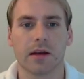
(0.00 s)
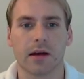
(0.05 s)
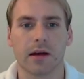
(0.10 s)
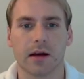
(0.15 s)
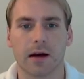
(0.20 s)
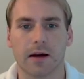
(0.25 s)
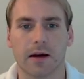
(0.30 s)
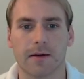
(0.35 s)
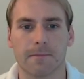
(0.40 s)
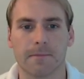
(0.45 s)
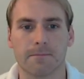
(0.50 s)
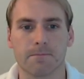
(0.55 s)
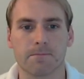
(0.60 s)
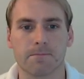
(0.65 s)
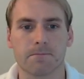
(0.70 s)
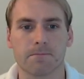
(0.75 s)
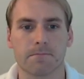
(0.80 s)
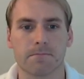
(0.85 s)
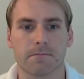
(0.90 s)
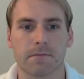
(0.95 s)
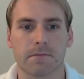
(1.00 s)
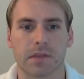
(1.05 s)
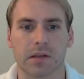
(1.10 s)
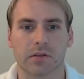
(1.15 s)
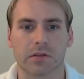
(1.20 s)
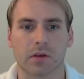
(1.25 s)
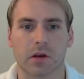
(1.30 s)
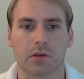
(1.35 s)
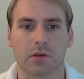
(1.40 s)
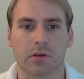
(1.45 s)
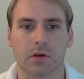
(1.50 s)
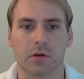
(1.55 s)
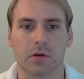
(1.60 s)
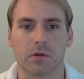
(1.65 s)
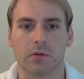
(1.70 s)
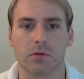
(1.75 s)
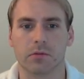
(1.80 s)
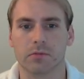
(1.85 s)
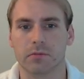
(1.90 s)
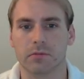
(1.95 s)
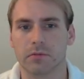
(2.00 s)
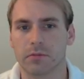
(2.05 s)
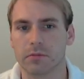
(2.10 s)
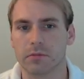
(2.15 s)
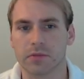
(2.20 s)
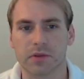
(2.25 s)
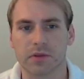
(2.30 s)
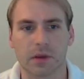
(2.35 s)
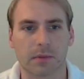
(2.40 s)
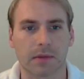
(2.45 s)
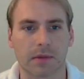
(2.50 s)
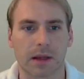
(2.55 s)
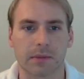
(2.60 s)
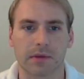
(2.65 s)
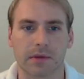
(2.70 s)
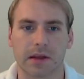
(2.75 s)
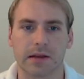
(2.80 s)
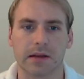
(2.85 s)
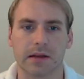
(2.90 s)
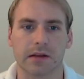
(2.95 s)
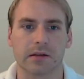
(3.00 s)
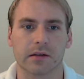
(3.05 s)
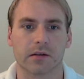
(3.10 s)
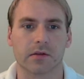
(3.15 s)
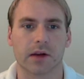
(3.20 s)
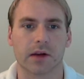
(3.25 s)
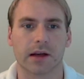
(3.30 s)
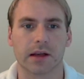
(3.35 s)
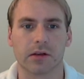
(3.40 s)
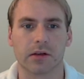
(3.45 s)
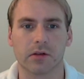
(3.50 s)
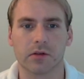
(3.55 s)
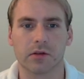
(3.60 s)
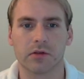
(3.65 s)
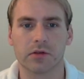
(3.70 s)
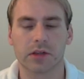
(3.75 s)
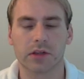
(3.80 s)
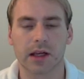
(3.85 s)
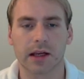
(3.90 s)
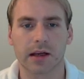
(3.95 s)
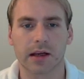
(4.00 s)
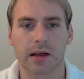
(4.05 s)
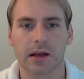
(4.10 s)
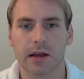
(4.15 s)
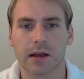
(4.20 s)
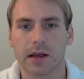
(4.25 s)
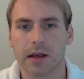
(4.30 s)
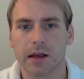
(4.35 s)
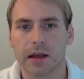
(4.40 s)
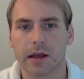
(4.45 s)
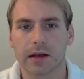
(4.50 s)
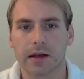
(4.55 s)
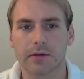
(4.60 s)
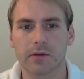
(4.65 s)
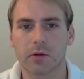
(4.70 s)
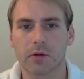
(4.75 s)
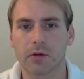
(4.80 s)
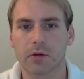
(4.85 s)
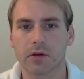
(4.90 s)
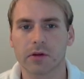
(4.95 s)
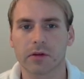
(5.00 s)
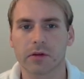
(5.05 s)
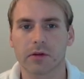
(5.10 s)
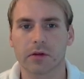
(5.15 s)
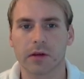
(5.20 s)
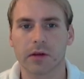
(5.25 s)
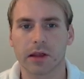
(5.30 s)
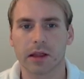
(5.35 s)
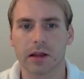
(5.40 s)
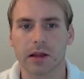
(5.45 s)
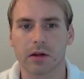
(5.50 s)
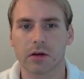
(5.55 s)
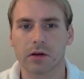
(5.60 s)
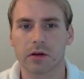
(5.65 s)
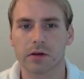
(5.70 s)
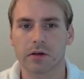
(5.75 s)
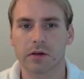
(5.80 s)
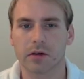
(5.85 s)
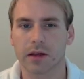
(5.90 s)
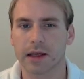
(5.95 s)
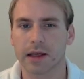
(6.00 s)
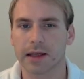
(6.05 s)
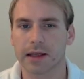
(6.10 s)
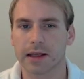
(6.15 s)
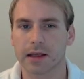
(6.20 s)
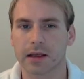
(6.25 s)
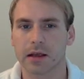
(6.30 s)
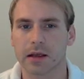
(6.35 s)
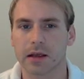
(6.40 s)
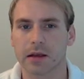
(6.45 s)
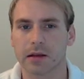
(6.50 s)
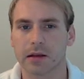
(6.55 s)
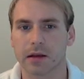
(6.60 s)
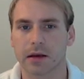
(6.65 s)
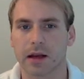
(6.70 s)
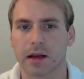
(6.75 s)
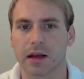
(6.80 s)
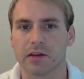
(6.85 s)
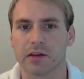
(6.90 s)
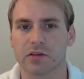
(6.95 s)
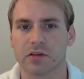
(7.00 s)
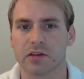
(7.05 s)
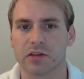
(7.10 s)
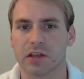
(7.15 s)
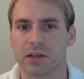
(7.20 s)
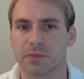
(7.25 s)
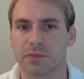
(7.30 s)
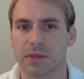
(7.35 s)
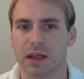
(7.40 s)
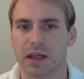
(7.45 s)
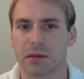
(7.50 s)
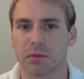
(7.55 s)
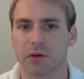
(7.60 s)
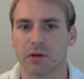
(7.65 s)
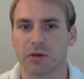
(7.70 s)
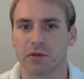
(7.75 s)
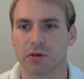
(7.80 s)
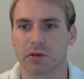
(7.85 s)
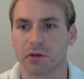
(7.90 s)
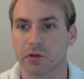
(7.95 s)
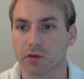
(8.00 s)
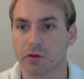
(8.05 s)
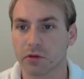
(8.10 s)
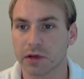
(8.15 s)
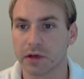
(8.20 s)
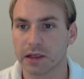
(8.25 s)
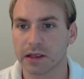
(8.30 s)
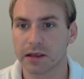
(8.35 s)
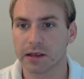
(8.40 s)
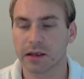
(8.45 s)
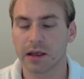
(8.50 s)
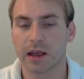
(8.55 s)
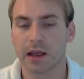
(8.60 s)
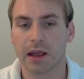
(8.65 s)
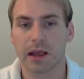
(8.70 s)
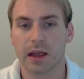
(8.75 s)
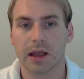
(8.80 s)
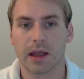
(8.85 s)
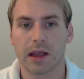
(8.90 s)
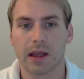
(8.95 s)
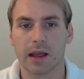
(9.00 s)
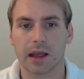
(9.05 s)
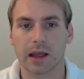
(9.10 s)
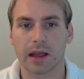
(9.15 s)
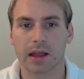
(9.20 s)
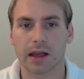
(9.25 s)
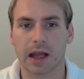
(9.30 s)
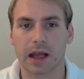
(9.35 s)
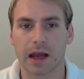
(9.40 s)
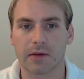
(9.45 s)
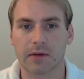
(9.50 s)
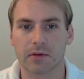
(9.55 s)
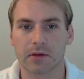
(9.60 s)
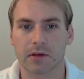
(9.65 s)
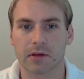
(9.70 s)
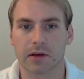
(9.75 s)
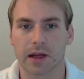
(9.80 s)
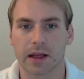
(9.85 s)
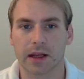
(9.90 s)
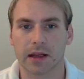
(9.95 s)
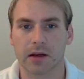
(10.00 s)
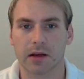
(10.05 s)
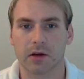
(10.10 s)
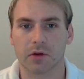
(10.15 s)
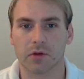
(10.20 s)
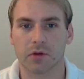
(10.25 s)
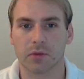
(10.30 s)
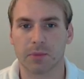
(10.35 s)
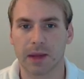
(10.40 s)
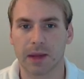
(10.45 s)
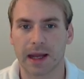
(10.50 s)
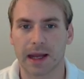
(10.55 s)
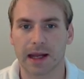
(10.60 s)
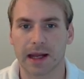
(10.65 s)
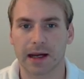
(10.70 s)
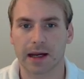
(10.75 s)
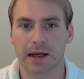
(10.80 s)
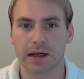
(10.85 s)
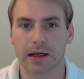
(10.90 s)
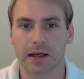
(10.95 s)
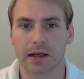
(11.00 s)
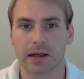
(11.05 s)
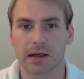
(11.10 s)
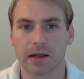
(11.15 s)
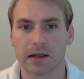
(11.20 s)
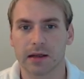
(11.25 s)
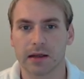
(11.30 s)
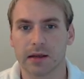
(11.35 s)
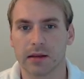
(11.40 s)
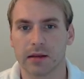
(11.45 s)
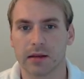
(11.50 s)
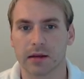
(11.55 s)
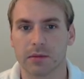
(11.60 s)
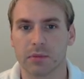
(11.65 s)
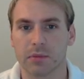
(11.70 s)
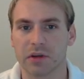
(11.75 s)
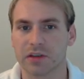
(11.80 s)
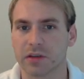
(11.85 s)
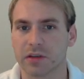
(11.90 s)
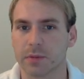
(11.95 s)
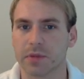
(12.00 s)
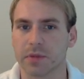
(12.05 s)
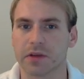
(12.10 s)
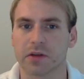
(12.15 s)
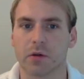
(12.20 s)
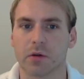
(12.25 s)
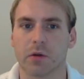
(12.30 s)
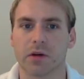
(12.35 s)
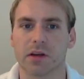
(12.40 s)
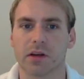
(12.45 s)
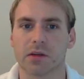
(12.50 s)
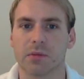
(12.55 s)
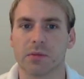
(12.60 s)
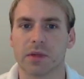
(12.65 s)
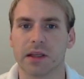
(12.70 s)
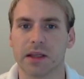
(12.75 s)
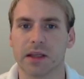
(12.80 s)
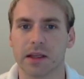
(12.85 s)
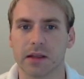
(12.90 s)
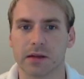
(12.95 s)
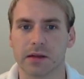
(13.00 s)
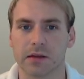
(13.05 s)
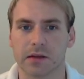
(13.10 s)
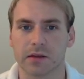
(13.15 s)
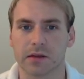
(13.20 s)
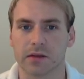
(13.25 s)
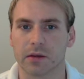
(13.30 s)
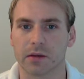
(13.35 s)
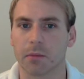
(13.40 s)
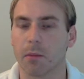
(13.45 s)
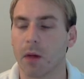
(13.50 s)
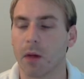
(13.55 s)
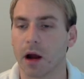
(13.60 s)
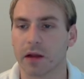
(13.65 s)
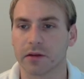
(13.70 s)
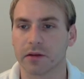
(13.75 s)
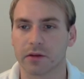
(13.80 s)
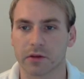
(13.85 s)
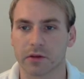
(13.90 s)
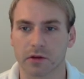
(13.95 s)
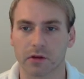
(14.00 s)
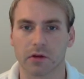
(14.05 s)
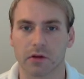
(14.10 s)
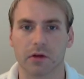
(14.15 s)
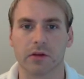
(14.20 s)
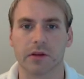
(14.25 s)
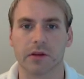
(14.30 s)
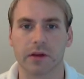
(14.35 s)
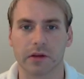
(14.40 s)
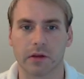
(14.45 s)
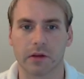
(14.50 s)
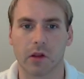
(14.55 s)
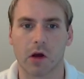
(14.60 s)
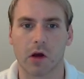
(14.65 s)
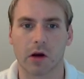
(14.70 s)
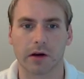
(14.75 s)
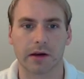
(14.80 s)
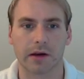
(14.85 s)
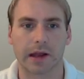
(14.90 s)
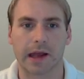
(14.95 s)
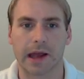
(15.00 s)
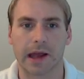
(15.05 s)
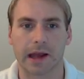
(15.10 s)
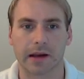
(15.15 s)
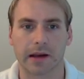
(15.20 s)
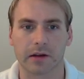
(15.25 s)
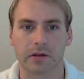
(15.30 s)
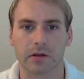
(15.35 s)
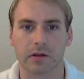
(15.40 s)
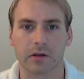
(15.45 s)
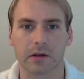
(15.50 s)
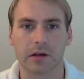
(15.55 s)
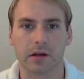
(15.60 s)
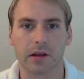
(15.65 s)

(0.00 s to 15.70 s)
Um, there's also sometimes ideas of knight e2 check, and of course, it looks like the knight should just be able to retreat, and after the knight goes back, the bishop is going to be just a monster on this long diagonal